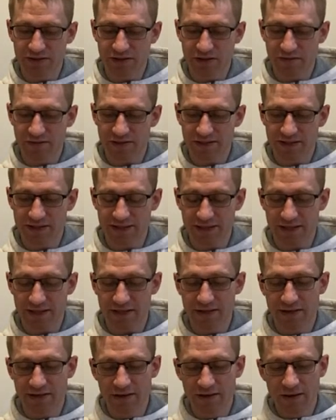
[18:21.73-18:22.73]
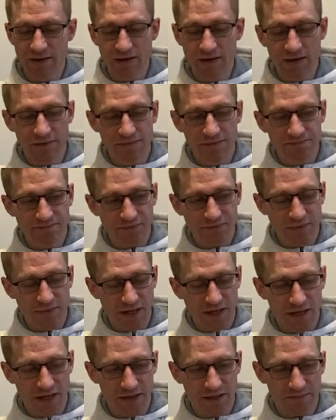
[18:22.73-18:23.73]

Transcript: of the tea. If